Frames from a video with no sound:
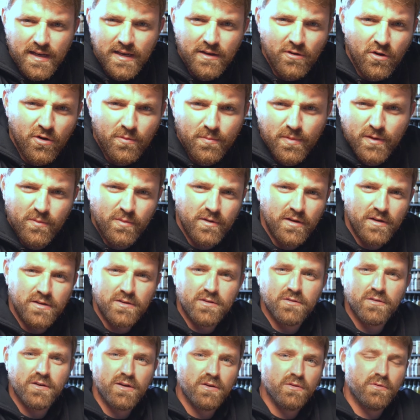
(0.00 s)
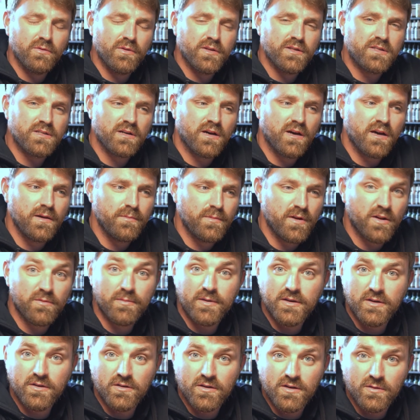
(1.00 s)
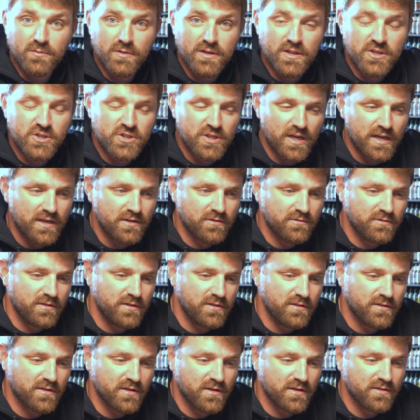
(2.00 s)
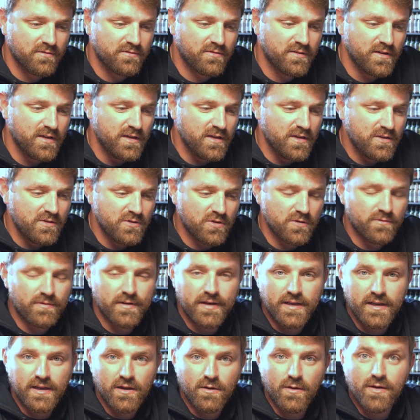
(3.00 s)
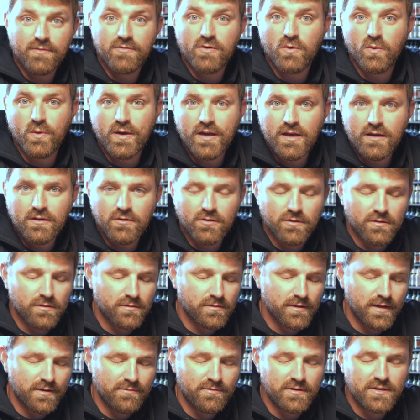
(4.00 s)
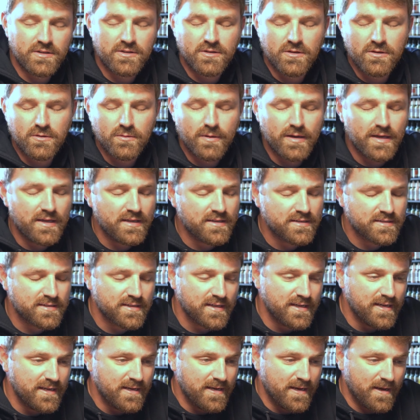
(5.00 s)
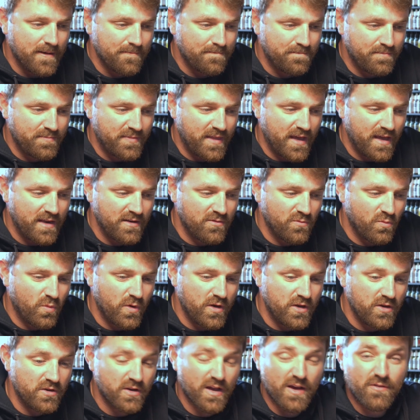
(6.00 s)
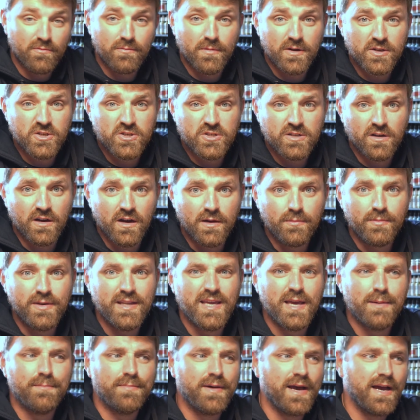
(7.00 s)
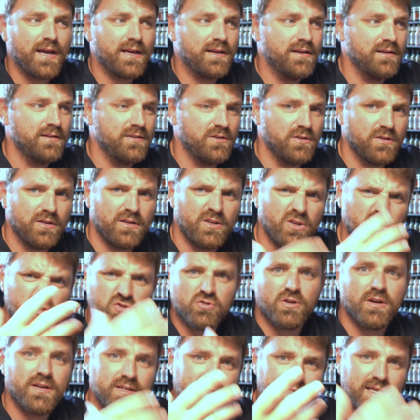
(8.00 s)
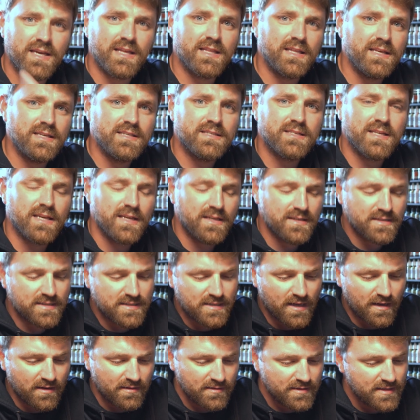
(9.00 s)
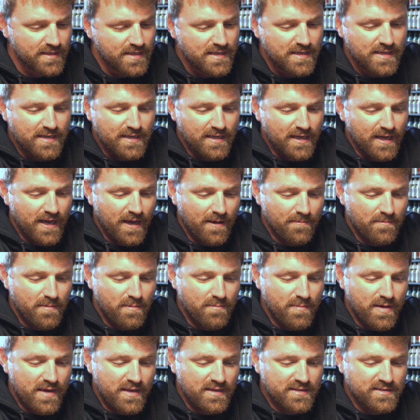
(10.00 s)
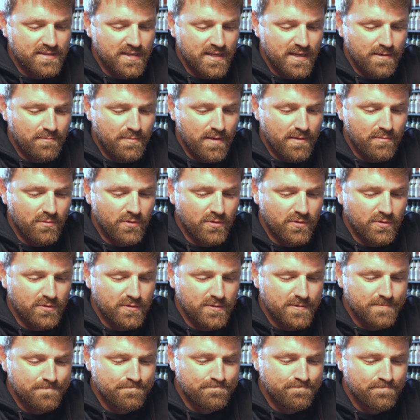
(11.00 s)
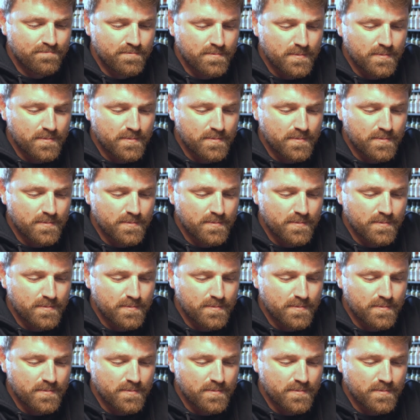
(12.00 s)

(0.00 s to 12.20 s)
any hobby when you're doing it all the time, and I've been doing it with the channel, you kind of do a video every week or every 2 weeks. Then when you don't have much time and you get back and you're trying to get these things done, it makes it a bit more